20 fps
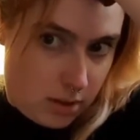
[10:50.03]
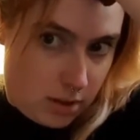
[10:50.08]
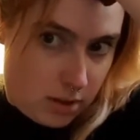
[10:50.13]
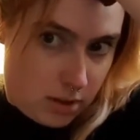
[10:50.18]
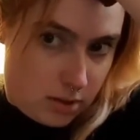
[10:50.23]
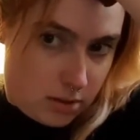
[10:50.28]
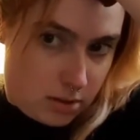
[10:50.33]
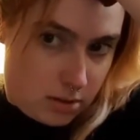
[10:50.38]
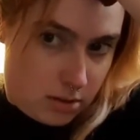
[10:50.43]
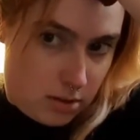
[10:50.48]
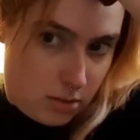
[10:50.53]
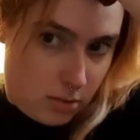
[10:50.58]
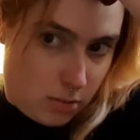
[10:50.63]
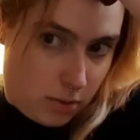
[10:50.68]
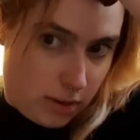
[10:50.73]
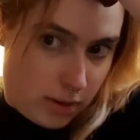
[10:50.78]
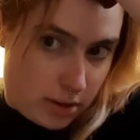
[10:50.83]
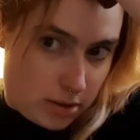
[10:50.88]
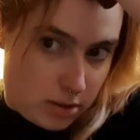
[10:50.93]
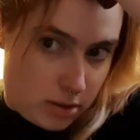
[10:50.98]
And don't
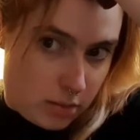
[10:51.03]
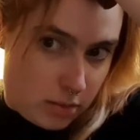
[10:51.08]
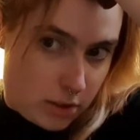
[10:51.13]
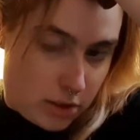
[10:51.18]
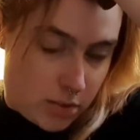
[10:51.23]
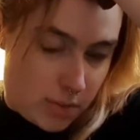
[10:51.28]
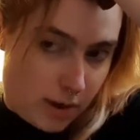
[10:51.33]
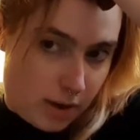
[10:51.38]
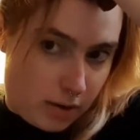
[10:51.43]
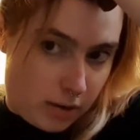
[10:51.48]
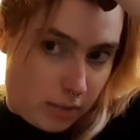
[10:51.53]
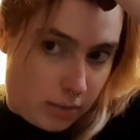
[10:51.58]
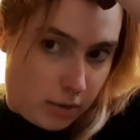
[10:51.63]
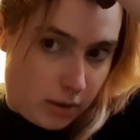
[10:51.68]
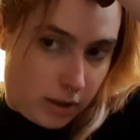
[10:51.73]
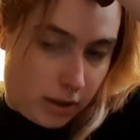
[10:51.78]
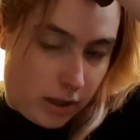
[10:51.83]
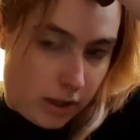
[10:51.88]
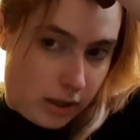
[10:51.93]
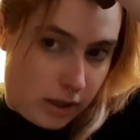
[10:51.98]
worry too much about them
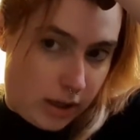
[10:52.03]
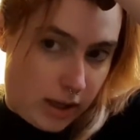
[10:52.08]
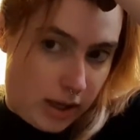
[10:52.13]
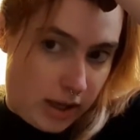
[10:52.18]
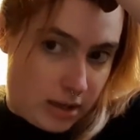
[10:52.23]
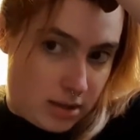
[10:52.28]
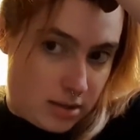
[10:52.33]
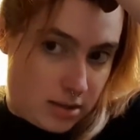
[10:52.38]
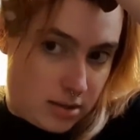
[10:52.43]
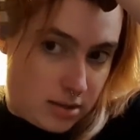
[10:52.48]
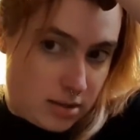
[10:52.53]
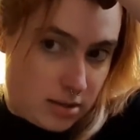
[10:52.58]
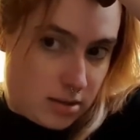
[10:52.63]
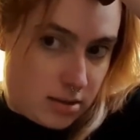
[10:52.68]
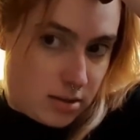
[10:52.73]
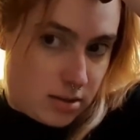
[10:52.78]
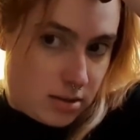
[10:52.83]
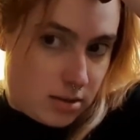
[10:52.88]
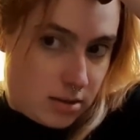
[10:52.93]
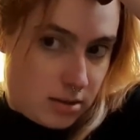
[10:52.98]
looking neat,
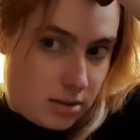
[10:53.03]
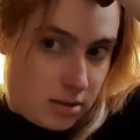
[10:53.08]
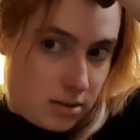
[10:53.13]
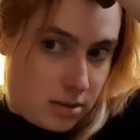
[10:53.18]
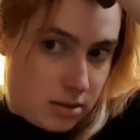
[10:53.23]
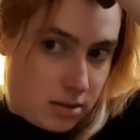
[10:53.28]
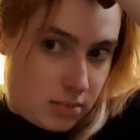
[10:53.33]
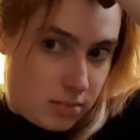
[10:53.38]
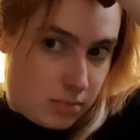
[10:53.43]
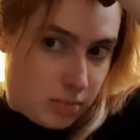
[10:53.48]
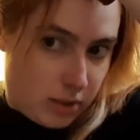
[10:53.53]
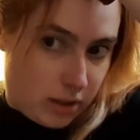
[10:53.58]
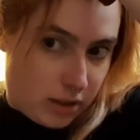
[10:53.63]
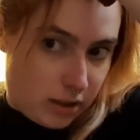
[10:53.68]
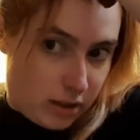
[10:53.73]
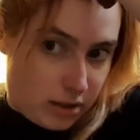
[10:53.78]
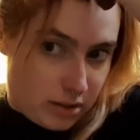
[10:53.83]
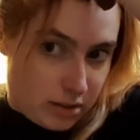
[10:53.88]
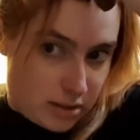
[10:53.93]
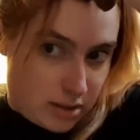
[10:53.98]

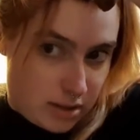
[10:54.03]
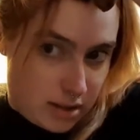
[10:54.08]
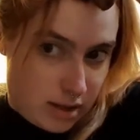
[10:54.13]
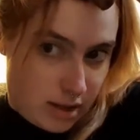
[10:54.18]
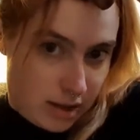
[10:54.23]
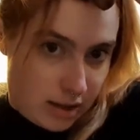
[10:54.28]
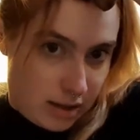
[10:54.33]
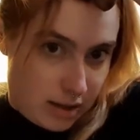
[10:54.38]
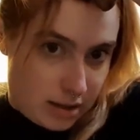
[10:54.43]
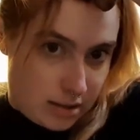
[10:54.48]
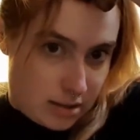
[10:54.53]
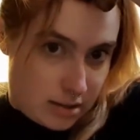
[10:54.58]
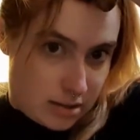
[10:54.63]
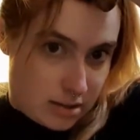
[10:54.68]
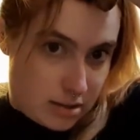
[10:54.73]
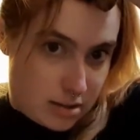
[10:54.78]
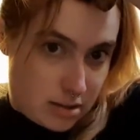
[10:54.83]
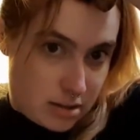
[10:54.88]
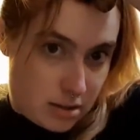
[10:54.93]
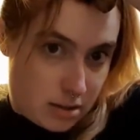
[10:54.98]
because it is
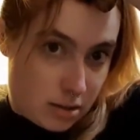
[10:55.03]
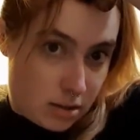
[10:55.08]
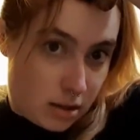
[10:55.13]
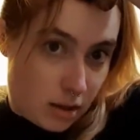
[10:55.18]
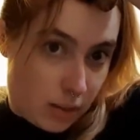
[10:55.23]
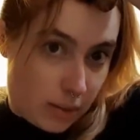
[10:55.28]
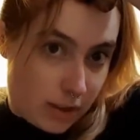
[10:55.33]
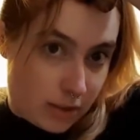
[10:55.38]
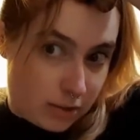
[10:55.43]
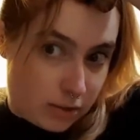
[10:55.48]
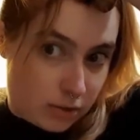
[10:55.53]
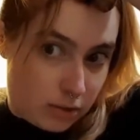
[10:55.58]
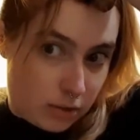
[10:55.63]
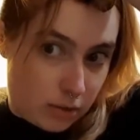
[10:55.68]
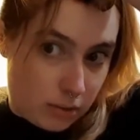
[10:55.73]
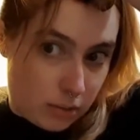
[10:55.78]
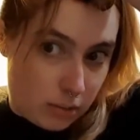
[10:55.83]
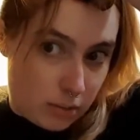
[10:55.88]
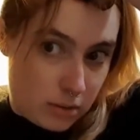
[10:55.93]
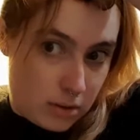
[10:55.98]
going
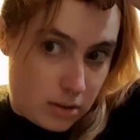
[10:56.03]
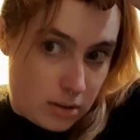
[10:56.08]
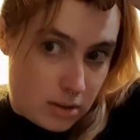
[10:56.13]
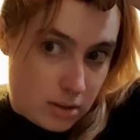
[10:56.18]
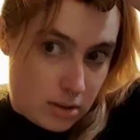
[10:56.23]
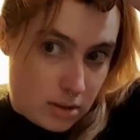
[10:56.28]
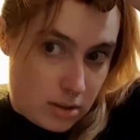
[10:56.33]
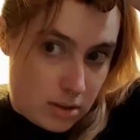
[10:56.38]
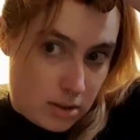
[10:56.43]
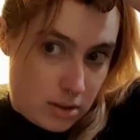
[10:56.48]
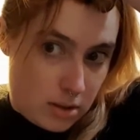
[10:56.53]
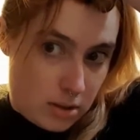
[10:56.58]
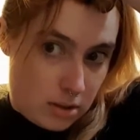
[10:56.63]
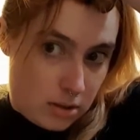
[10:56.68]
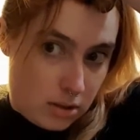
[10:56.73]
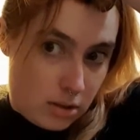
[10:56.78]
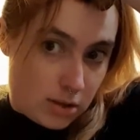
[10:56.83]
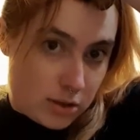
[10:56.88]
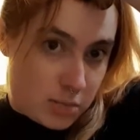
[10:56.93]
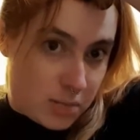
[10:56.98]
to
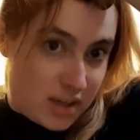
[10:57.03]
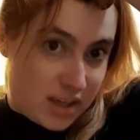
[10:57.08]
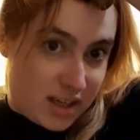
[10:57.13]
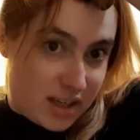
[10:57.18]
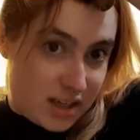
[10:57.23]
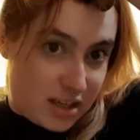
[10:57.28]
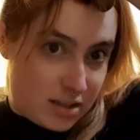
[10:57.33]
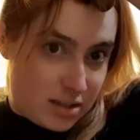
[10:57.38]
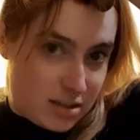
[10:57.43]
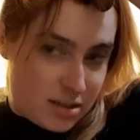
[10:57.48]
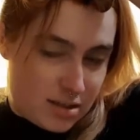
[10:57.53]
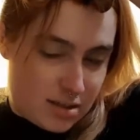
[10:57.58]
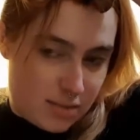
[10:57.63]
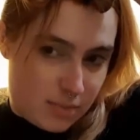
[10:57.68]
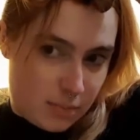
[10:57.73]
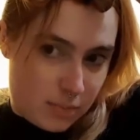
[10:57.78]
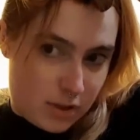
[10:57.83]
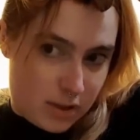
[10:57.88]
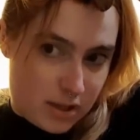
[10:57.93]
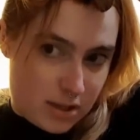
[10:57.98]
not be neat,
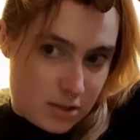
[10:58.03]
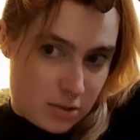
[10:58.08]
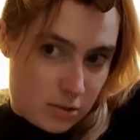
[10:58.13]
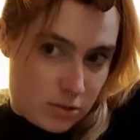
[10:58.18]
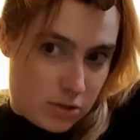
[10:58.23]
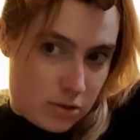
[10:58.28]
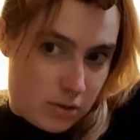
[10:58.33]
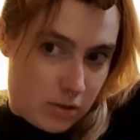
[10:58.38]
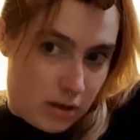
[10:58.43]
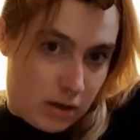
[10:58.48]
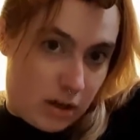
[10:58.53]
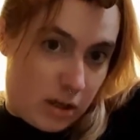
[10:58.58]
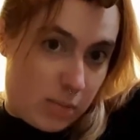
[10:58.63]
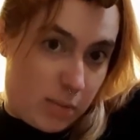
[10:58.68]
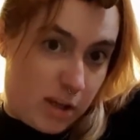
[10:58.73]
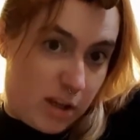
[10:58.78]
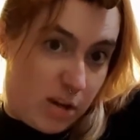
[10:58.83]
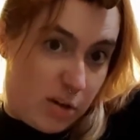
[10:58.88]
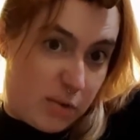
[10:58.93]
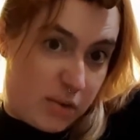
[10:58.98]
but it's also then going
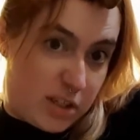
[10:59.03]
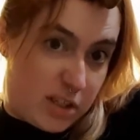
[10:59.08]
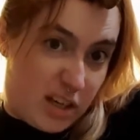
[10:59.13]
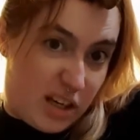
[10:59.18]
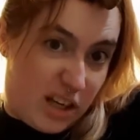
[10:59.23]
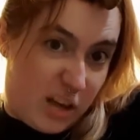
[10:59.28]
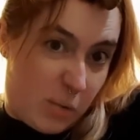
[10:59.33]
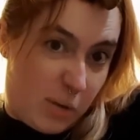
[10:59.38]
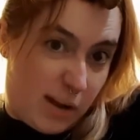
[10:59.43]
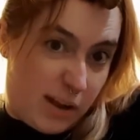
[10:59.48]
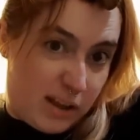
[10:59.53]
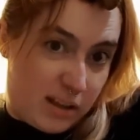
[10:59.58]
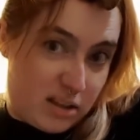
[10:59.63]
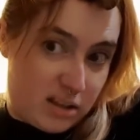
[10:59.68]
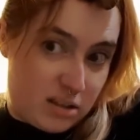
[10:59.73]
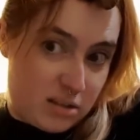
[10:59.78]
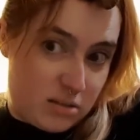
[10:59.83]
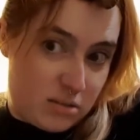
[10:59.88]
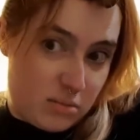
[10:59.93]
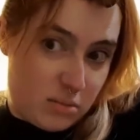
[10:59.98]
to be covered anyway
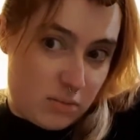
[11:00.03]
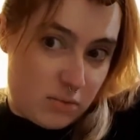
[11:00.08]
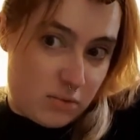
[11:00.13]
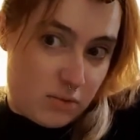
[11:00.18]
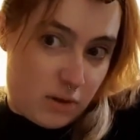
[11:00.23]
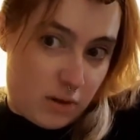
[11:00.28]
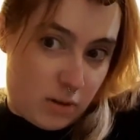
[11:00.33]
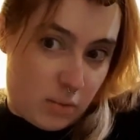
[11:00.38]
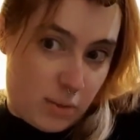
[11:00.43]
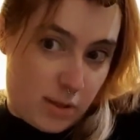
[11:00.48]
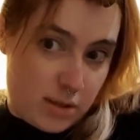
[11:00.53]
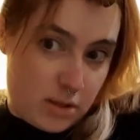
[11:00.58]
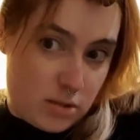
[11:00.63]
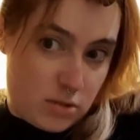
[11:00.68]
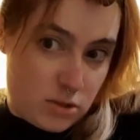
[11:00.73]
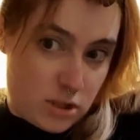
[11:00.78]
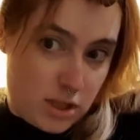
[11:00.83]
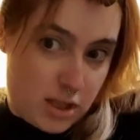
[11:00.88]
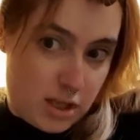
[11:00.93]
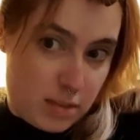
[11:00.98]
for when you
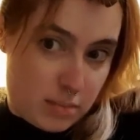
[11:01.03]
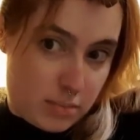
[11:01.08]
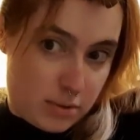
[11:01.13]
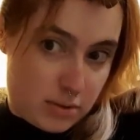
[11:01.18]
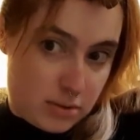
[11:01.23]
sleep.